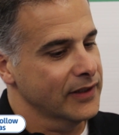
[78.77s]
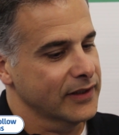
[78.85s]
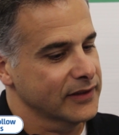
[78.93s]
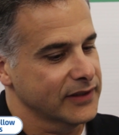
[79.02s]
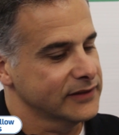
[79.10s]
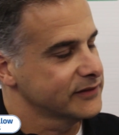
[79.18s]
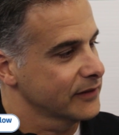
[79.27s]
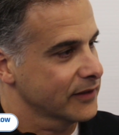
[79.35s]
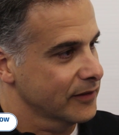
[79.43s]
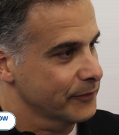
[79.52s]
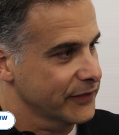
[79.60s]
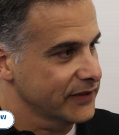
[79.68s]
an
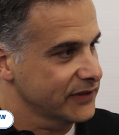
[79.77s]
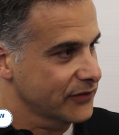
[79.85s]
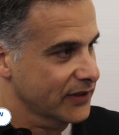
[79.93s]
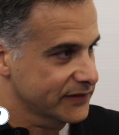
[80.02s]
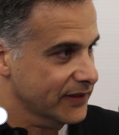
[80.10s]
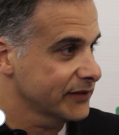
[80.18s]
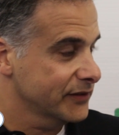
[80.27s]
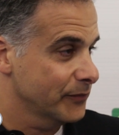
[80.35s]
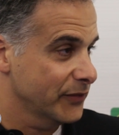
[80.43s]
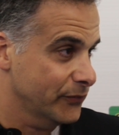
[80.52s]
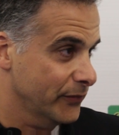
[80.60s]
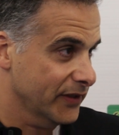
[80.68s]
intercompany transaction
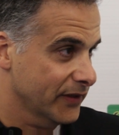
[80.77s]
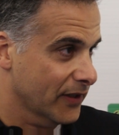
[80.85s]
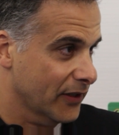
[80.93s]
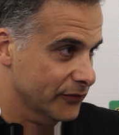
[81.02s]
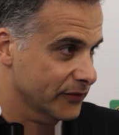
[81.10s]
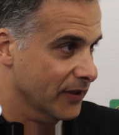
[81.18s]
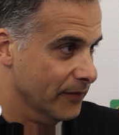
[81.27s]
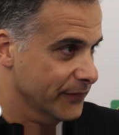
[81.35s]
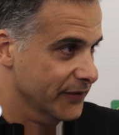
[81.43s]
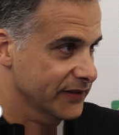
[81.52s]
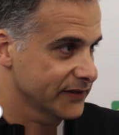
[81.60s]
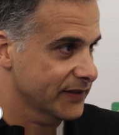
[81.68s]
between our
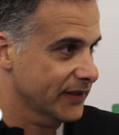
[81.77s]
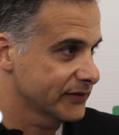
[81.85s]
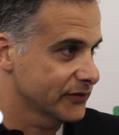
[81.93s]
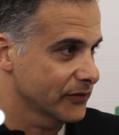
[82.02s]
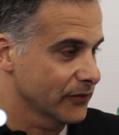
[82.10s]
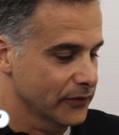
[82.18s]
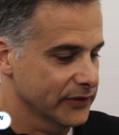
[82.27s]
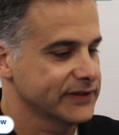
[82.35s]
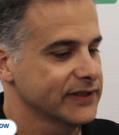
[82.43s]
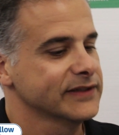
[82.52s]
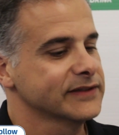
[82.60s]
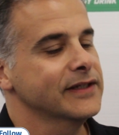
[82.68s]
companies. That's all
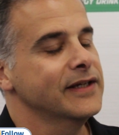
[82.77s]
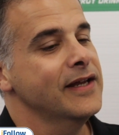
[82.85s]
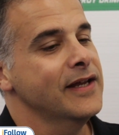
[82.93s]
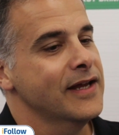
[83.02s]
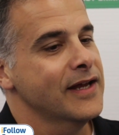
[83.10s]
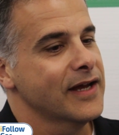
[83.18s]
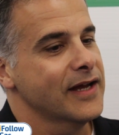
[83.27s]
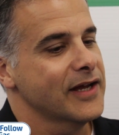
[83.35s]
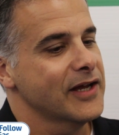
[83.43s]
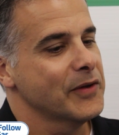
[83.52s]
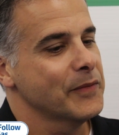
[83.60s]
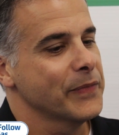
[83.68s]
it is.
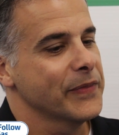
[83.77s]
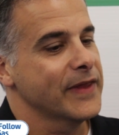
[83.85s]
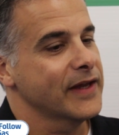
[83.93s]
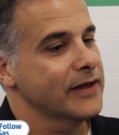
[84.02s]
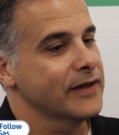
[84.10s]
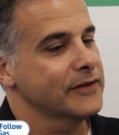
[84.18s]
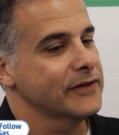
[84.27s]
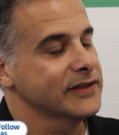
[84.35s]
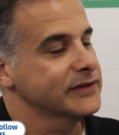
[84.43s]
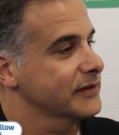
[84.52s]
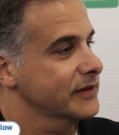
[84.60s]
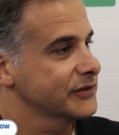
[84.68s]
There
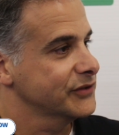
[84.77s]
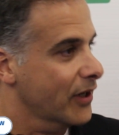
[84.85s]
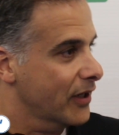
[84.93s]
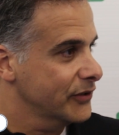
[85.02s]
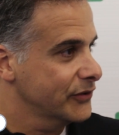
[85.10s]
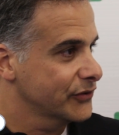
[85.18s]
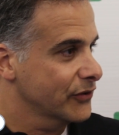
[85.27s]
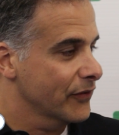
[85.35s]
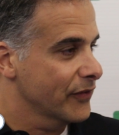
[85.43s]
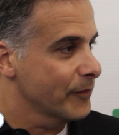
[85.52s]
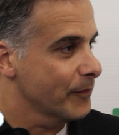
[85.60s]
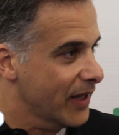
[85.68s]
is a charge
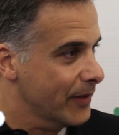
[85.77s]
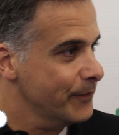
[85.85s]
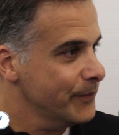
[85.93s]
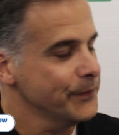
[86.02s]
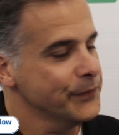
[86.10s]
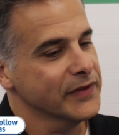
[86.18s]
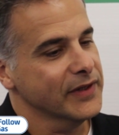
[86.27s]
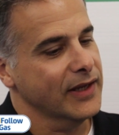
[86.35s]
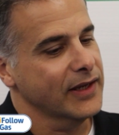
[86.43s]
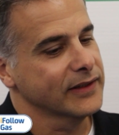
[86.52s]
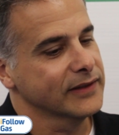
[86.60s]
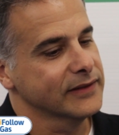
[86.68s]
on the MEM,
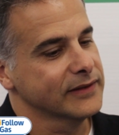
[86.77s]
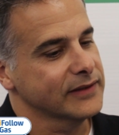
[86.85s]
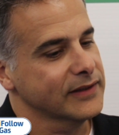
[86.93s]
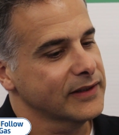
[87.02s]
and